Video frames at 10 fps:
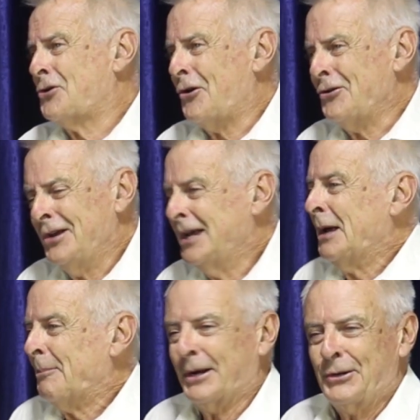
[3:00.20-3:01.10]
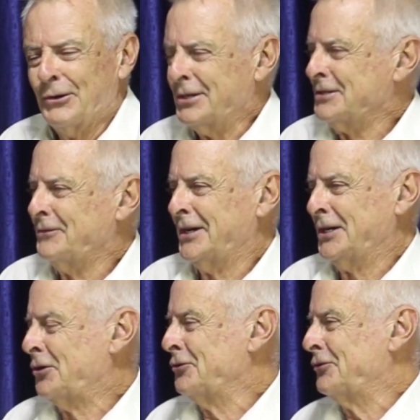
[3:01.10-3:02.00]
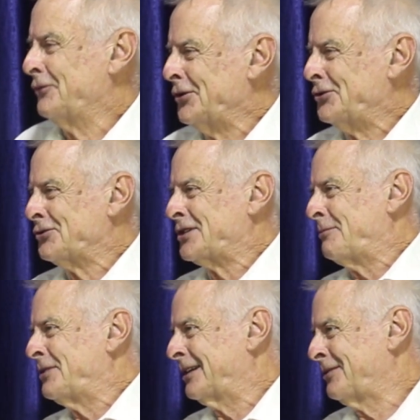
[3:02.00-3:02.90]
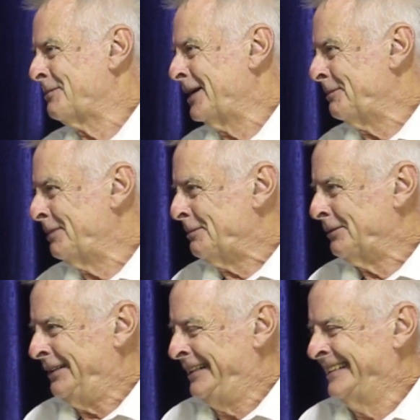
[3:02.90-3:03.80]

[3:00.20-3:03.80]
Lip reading: God, but God is a very controversial subject with many people.